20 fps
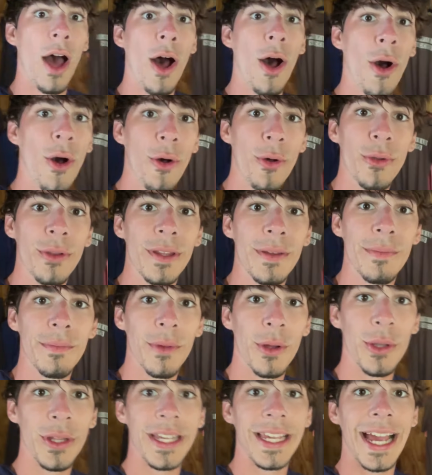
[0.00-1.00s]
Holy
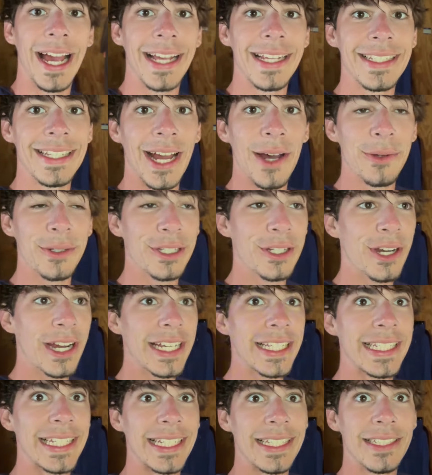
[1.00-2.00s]
moly, guys, that was
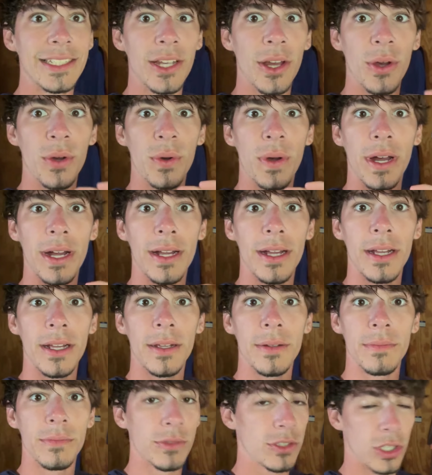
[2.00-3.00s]
crazy. So,
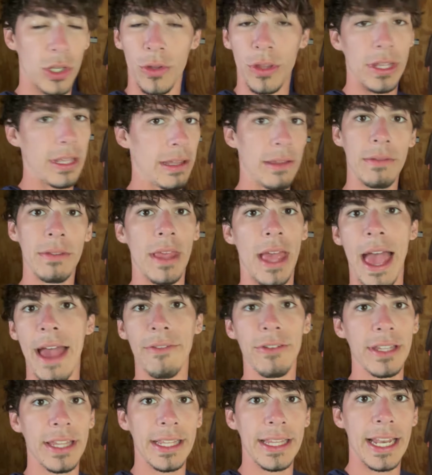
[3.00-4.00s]
uh, so the
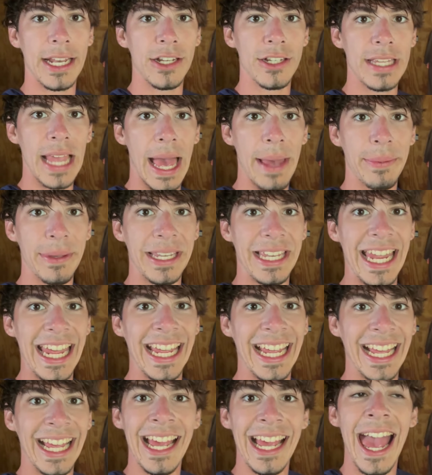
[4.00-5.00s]
everything that just
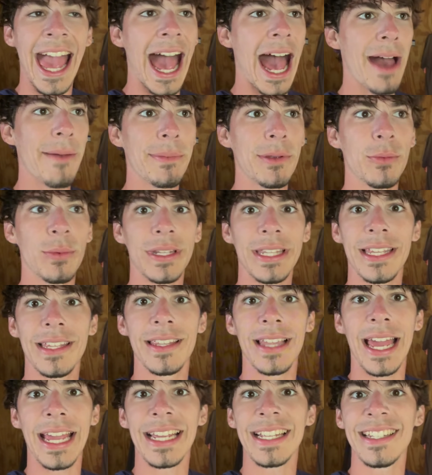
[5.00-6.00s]
happened happened within
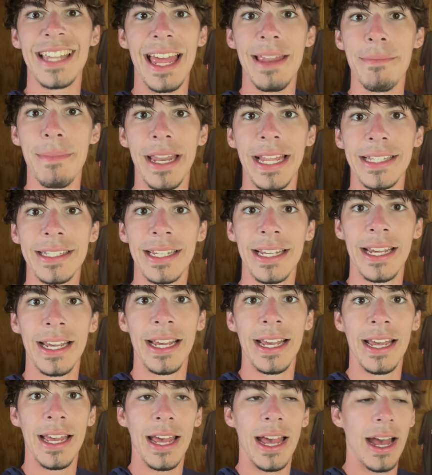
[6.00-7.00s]
like 10 minutes.
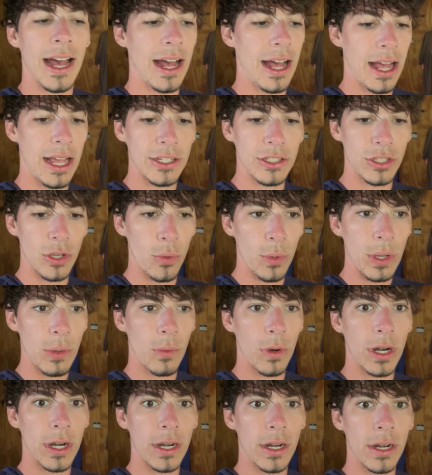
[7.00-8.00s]
Uh, so we
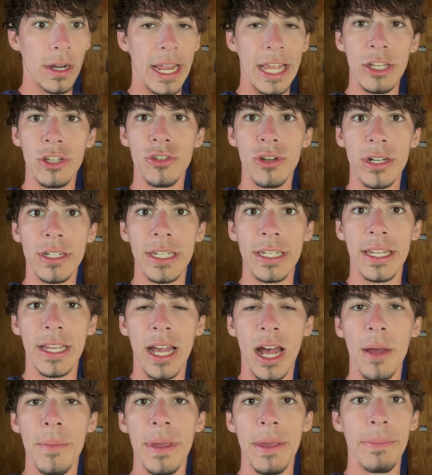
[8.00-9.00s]
were instructed to
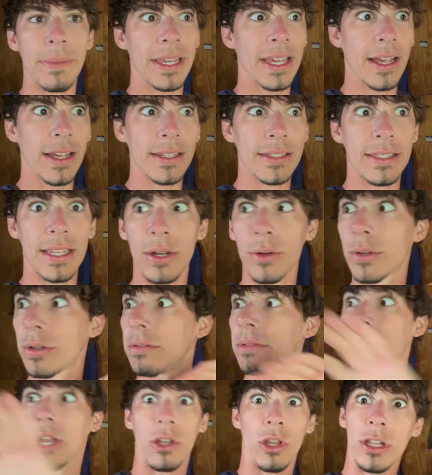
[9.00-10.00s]
come in because there were,
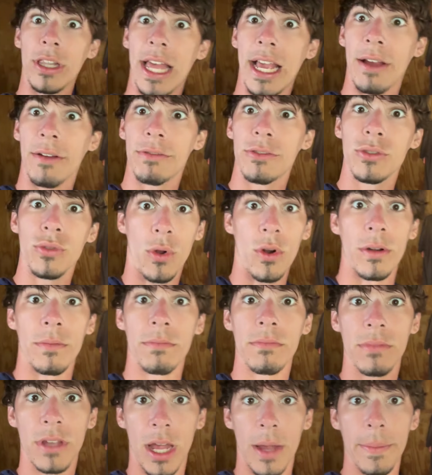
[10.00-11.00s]
there looked like a storm
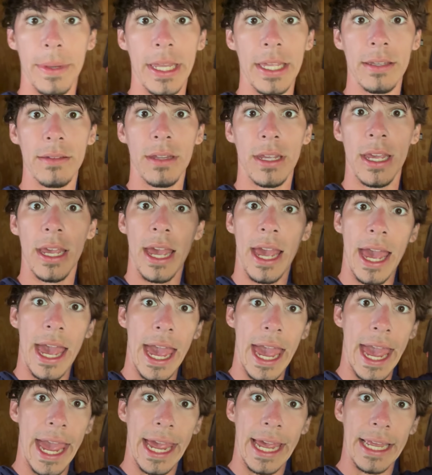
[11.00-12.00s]
coming in.
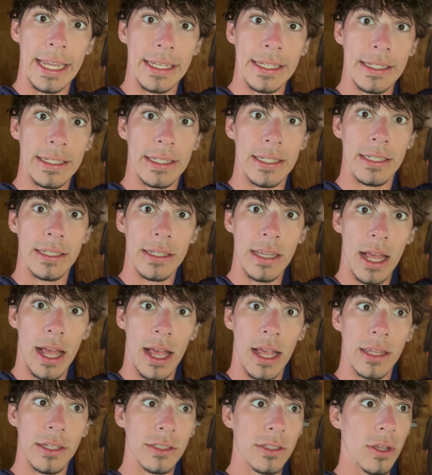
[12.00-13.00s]
And
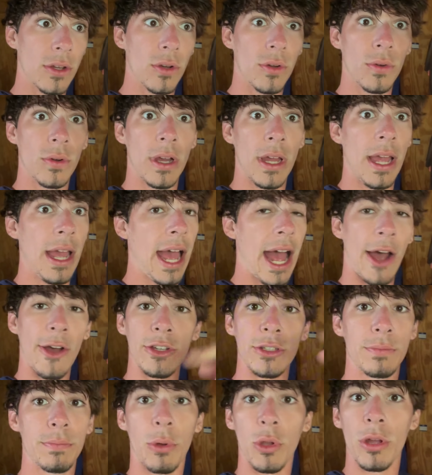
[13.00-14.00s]
uh, so I
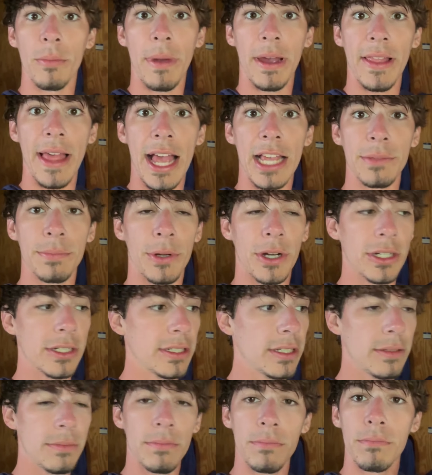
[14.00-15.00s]
was pulling my last
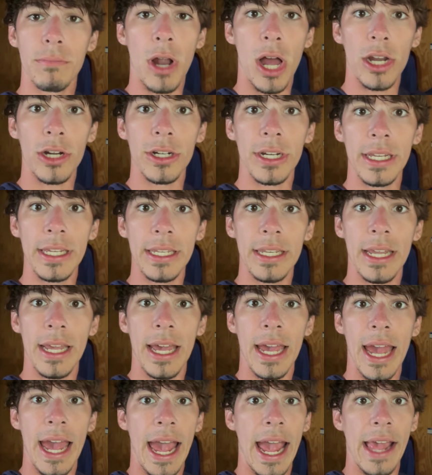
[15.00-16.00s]
person, brought her in,
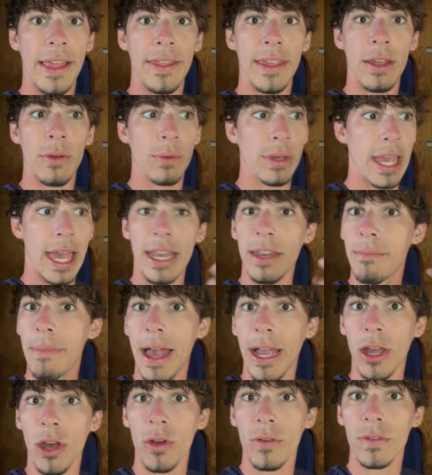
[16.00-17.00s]
and then we headed
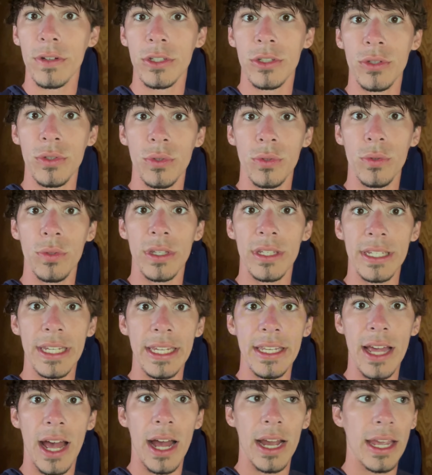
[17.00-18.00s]
back over to the ski
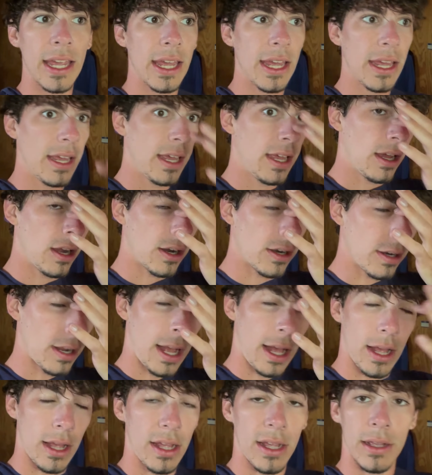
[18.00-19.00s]
dock or
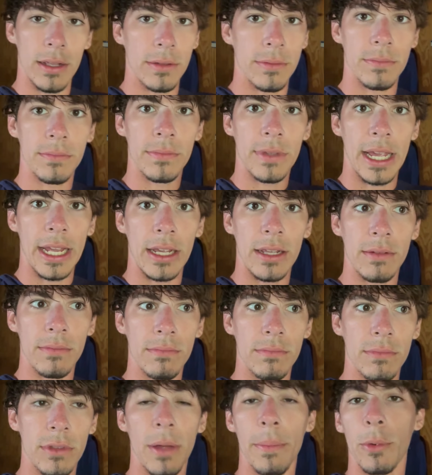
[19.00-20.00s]
uh, like
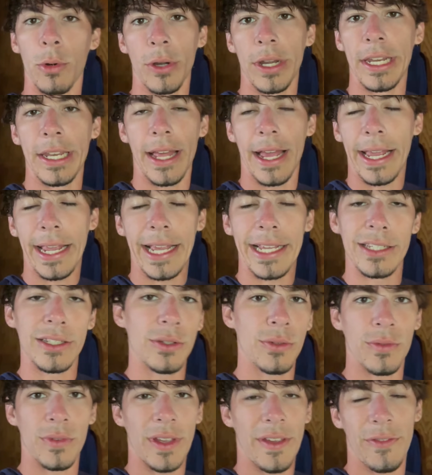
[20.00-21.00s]
the marina, I guess
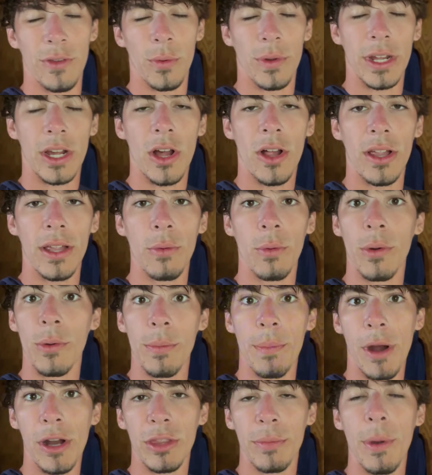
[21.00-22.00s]
you if you want to call it, where we
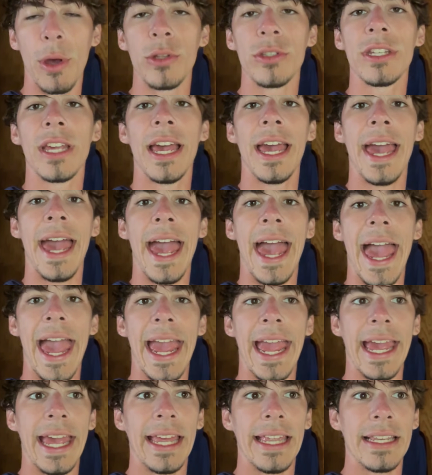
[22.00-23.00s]
parked the boats.
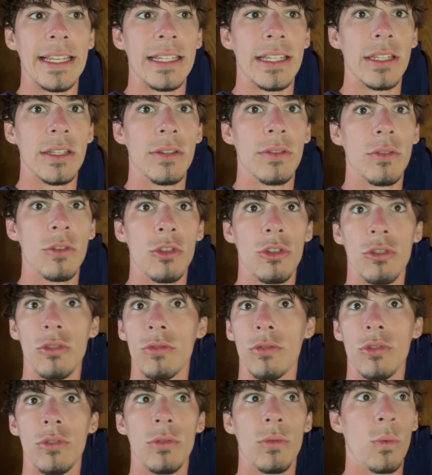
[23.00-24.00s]
And
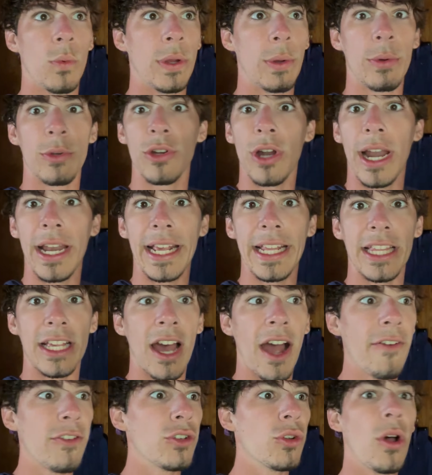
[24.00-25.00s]
we were trying to get the
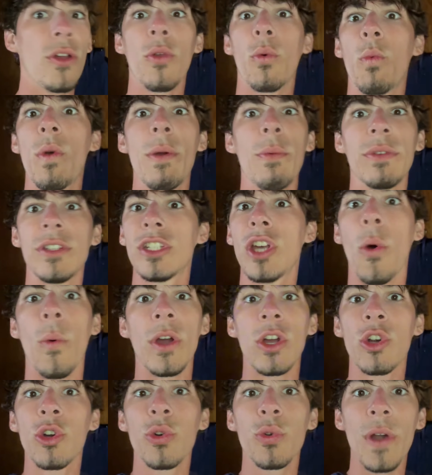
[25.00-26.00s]
coverage on. The wind was going
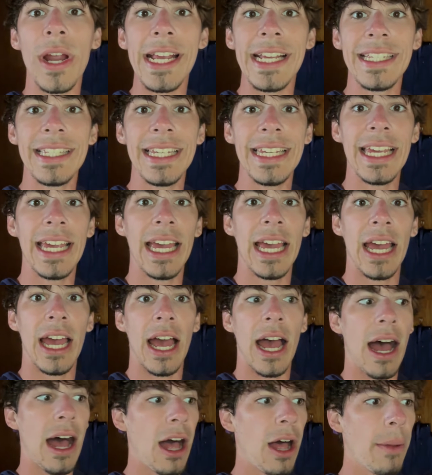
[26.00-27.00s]
crazy,
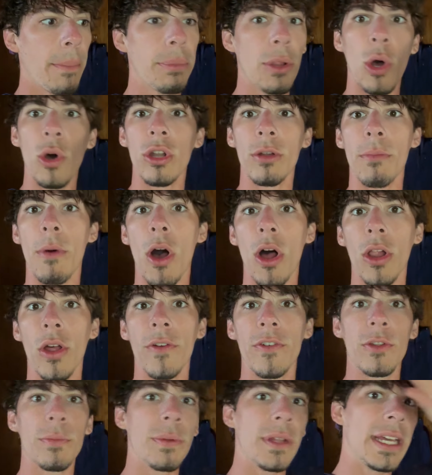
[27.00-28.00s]
uh, blowing them all
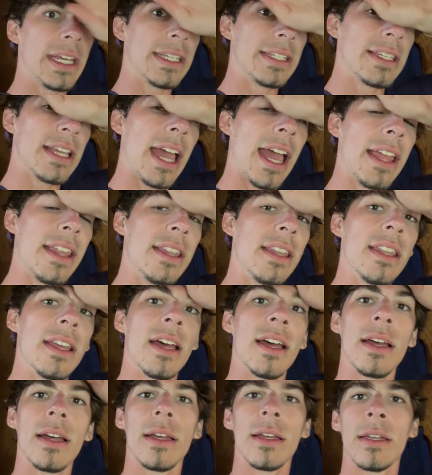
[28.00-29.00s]
over the place. And
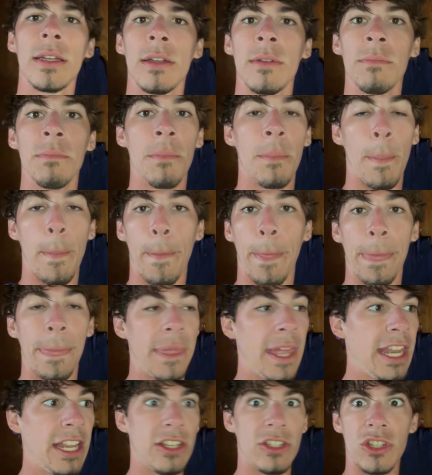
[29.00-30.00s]
uh,
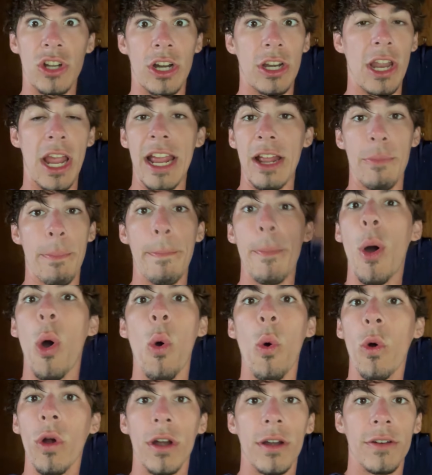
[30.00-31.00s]
then it started, it
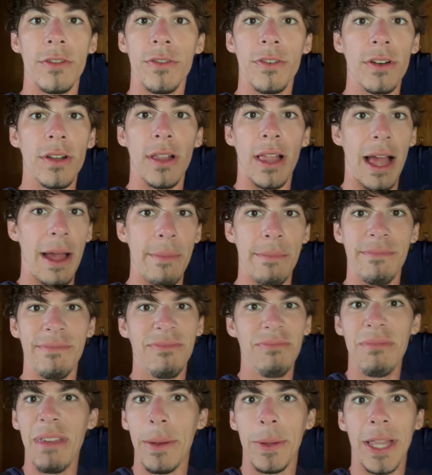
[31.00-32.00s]
poured for uh,
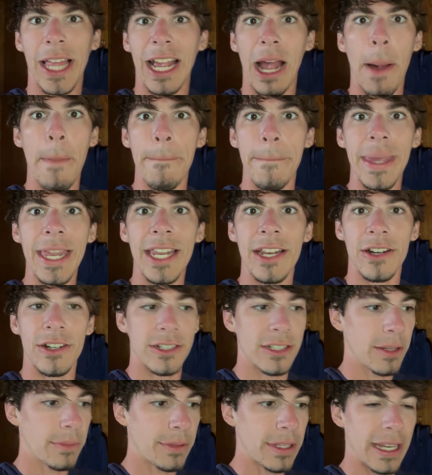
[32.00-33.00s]
maybe like a minute or
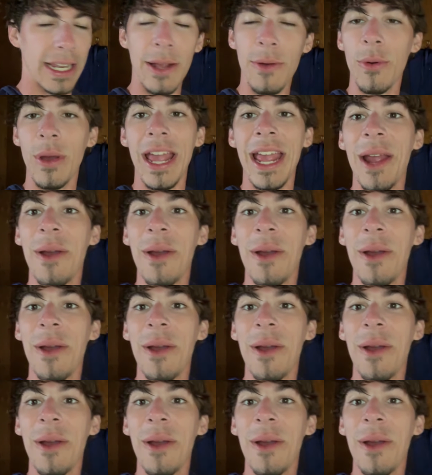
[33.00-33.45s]
something. It,